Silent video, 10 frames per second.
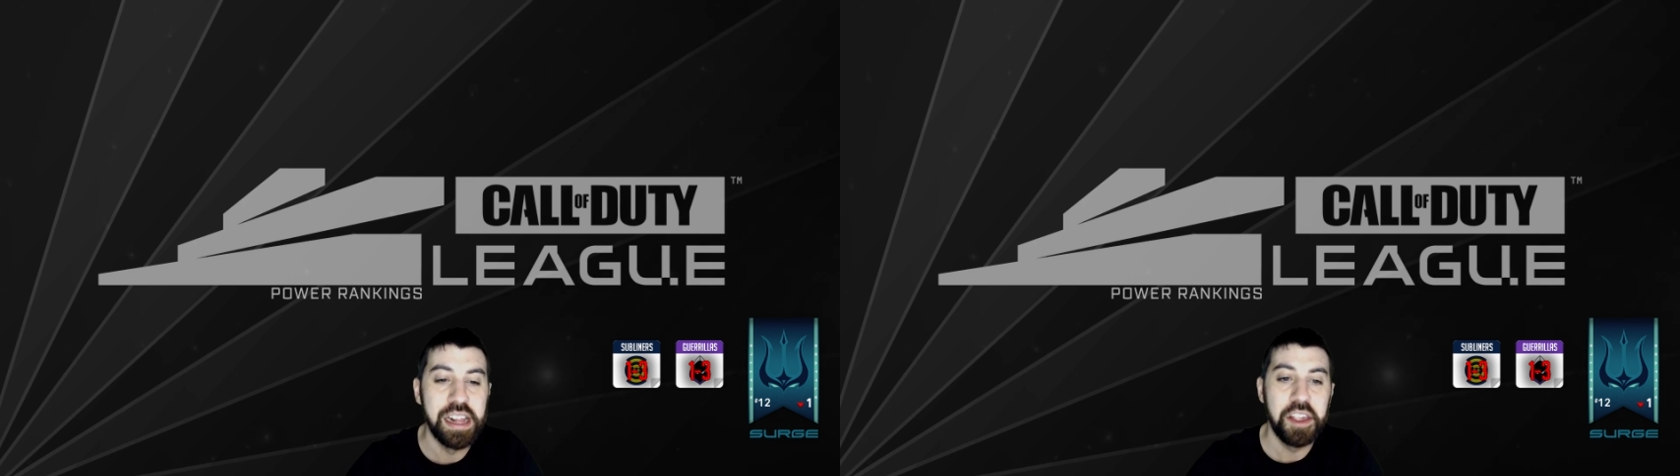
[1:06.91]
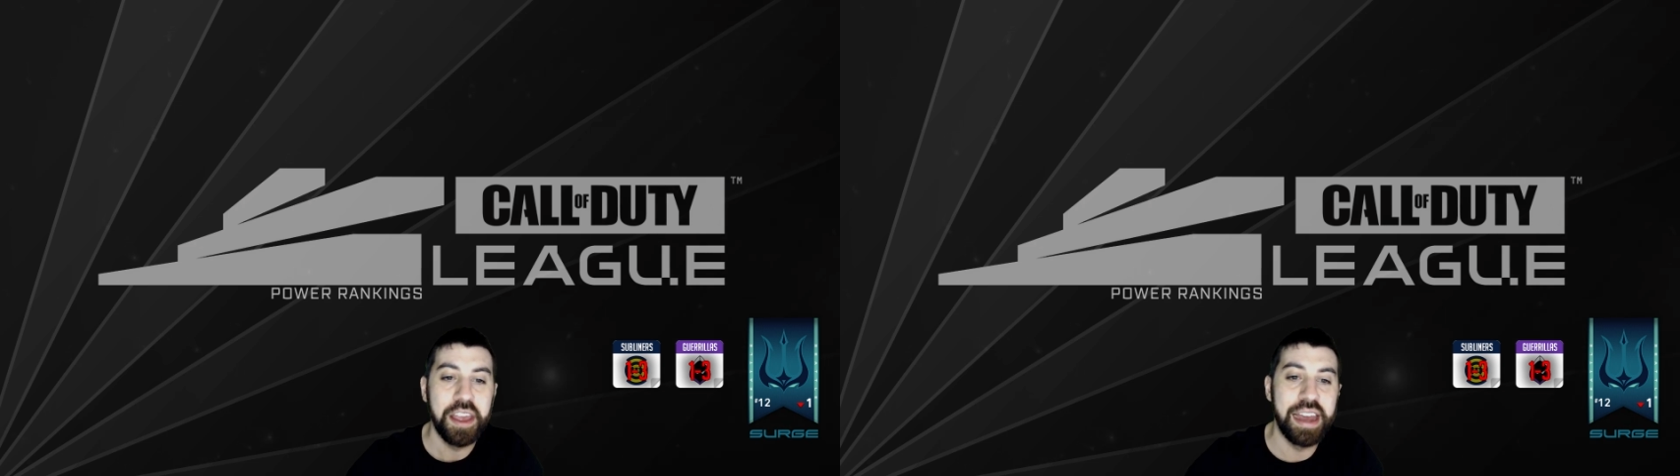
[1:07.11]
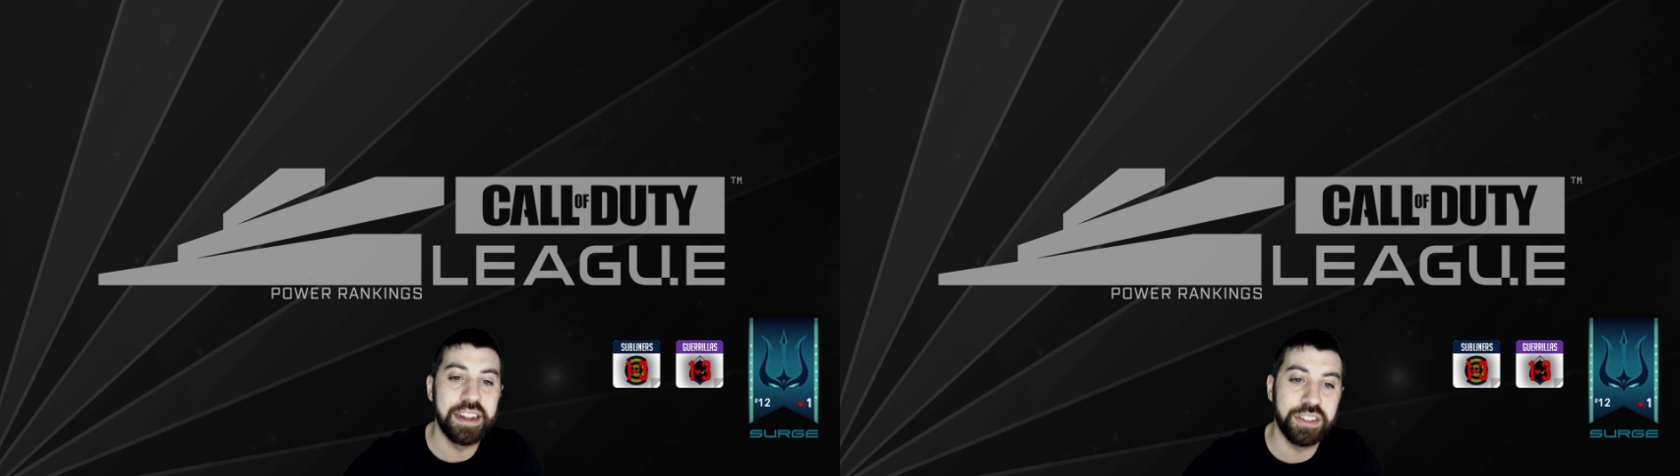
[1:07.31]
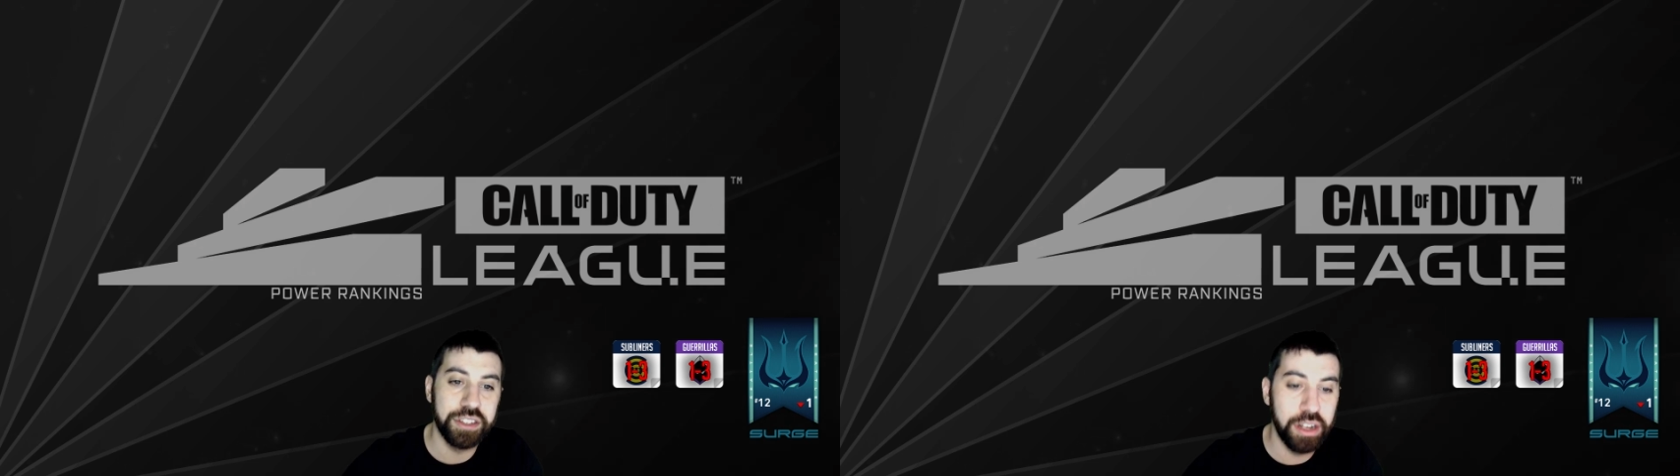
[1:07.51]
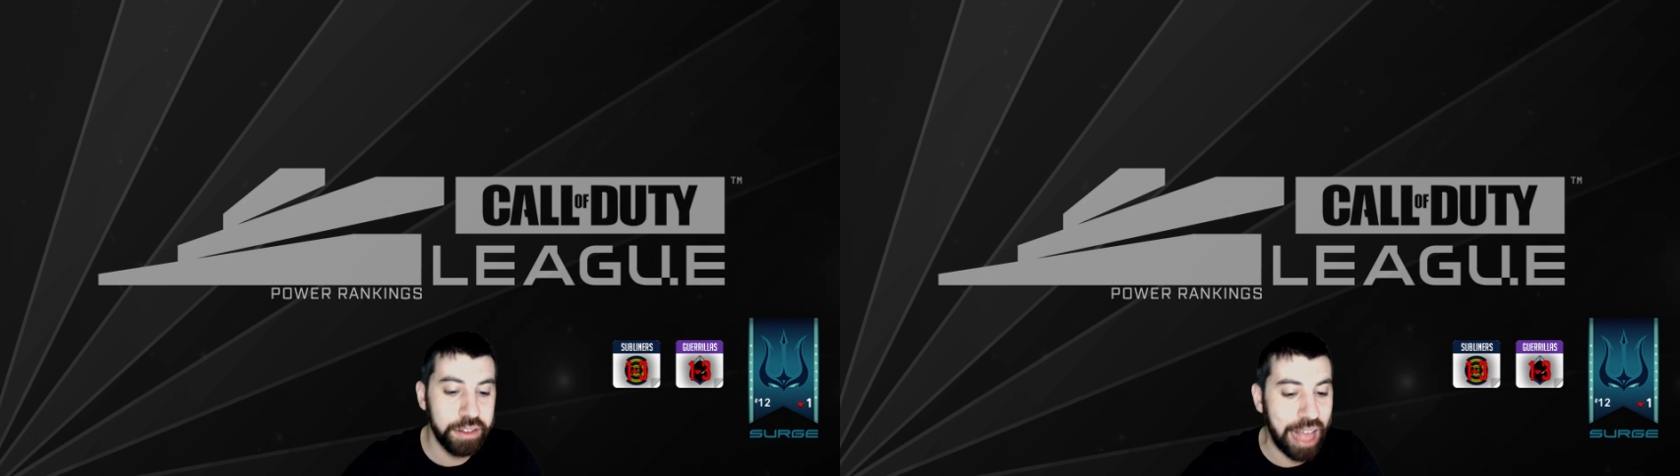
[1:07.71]
and it
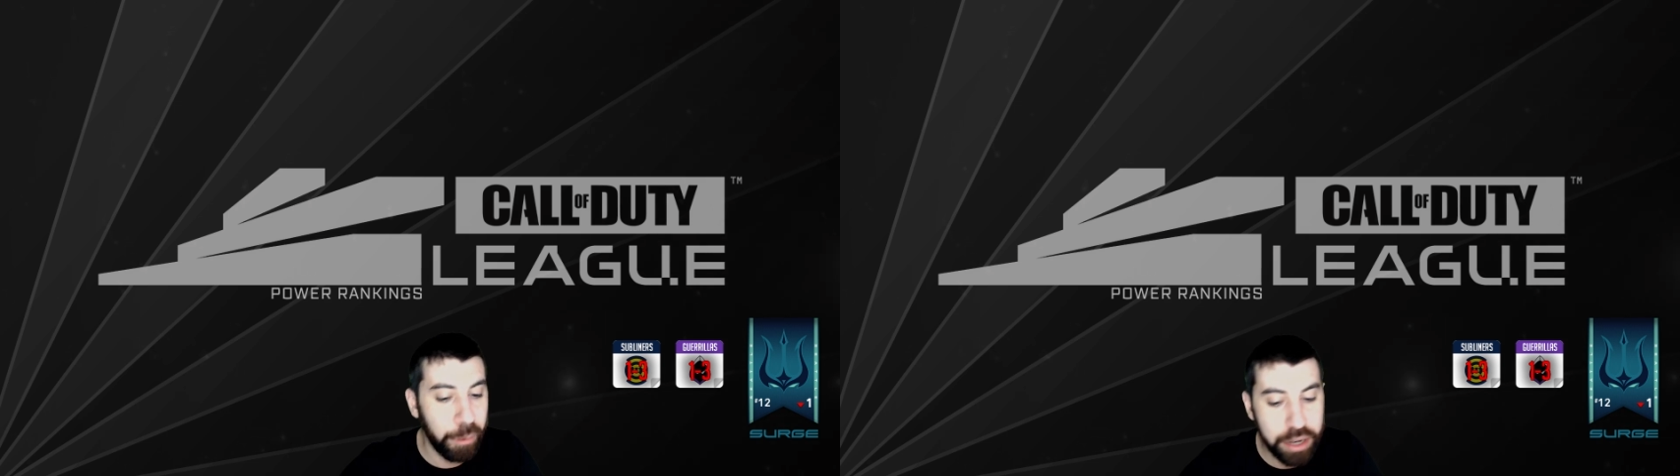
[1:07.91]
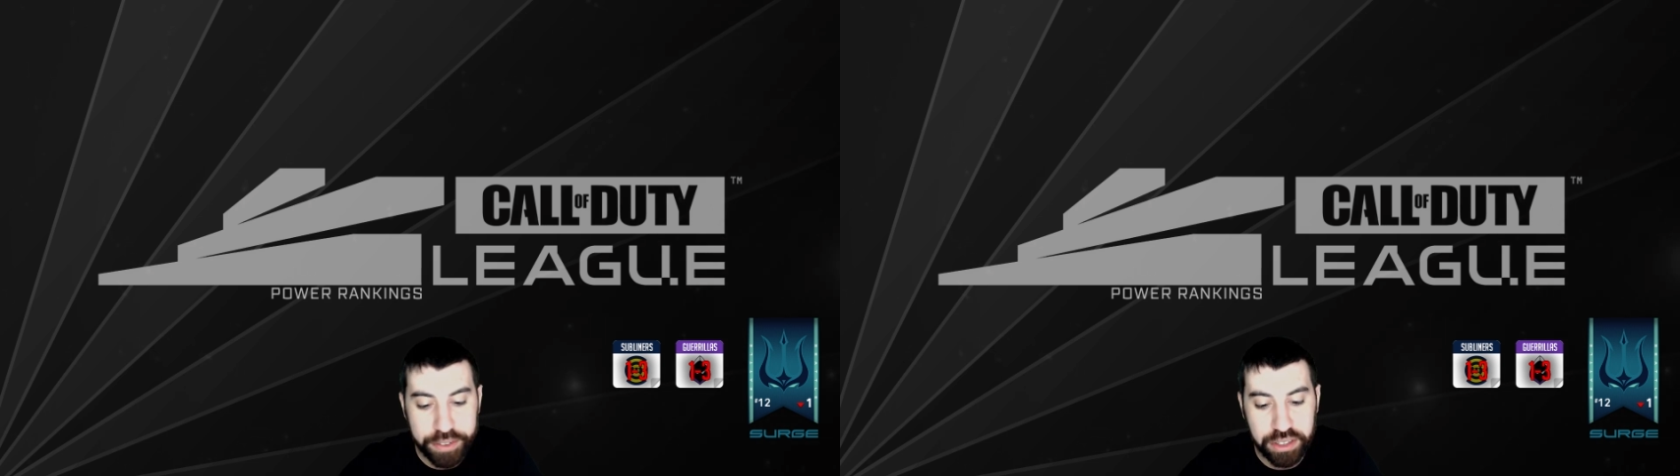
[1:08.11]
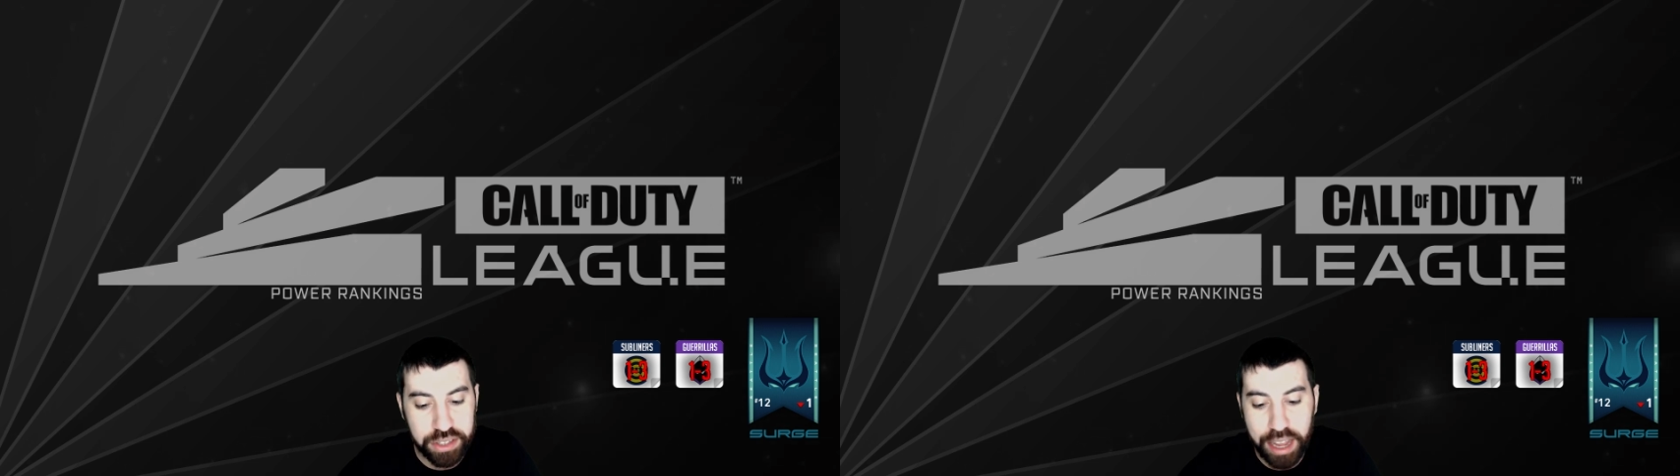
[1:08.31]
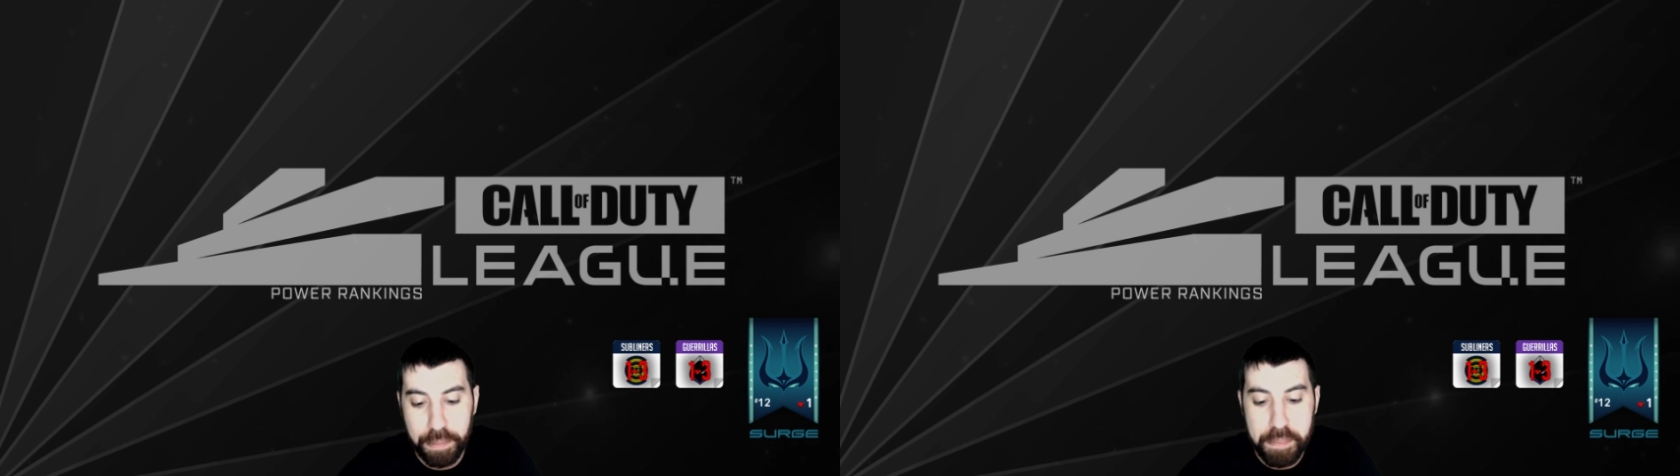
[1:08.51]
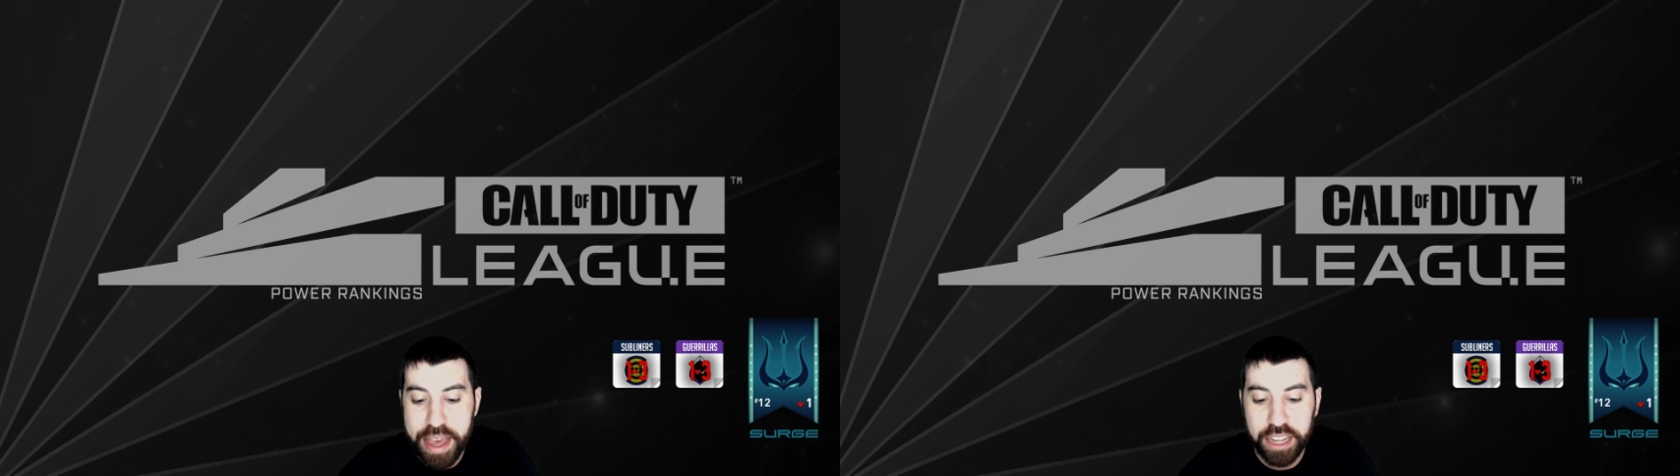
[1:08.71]
saw, I won't even say
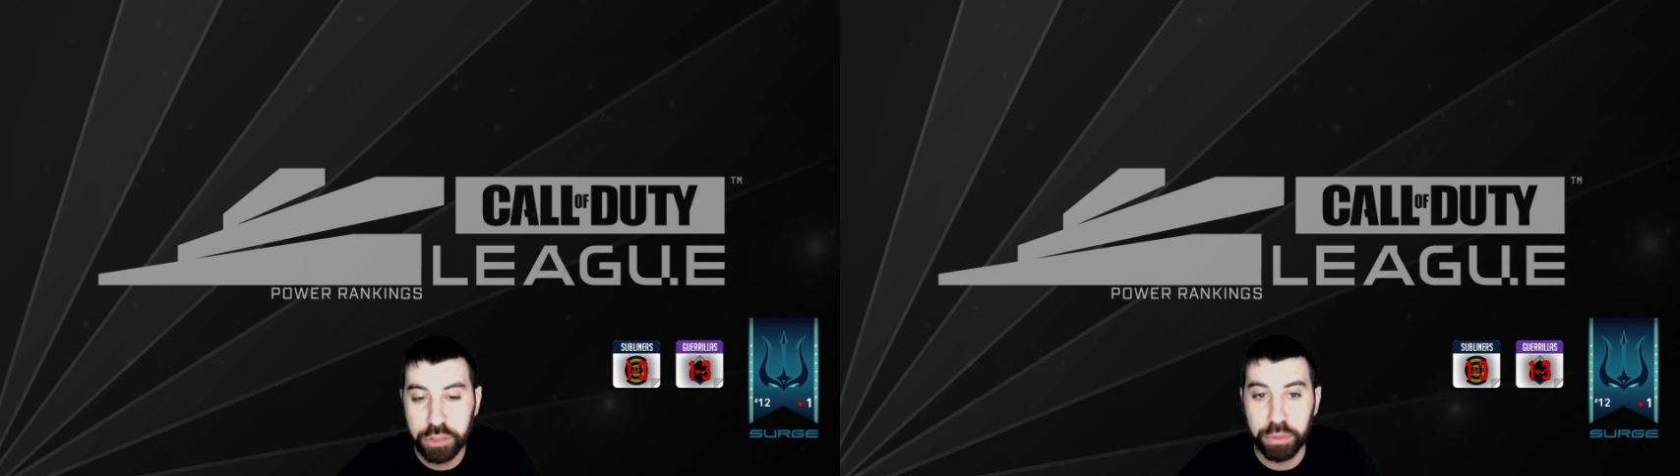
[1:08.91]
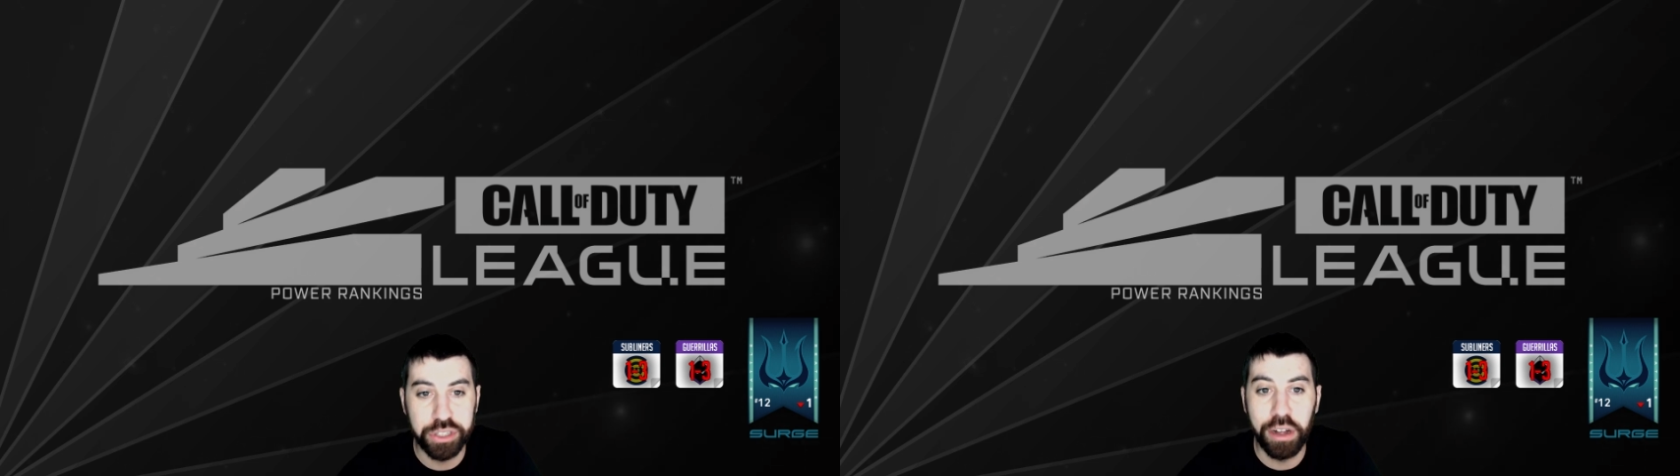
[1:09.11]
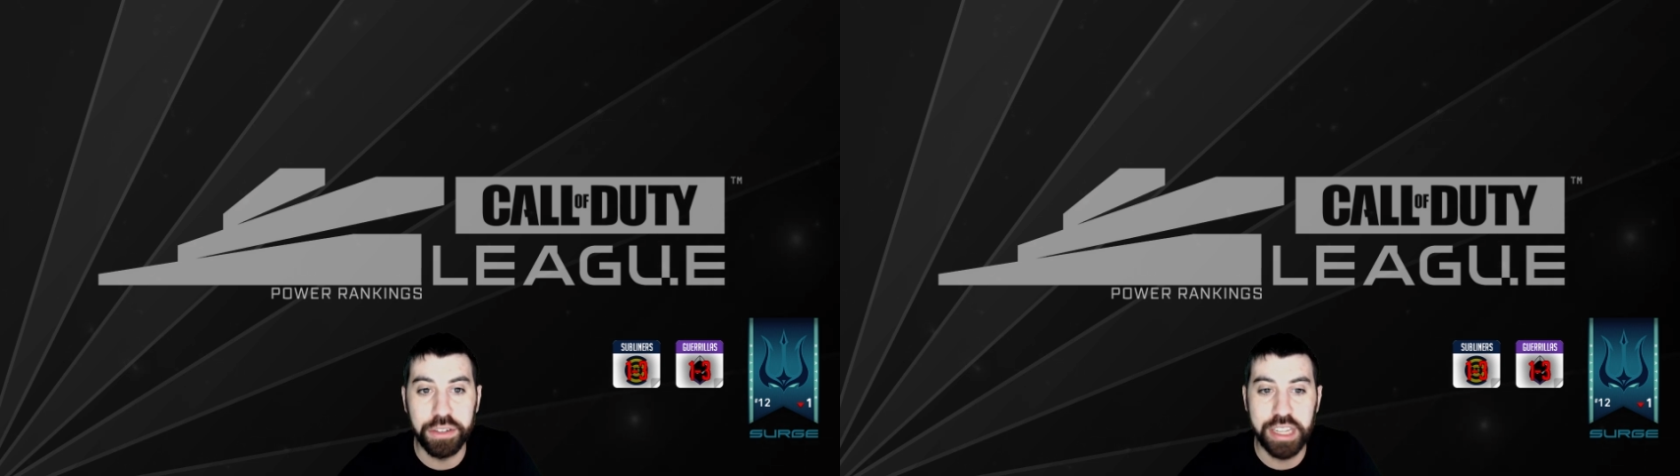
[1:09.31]
mixed results.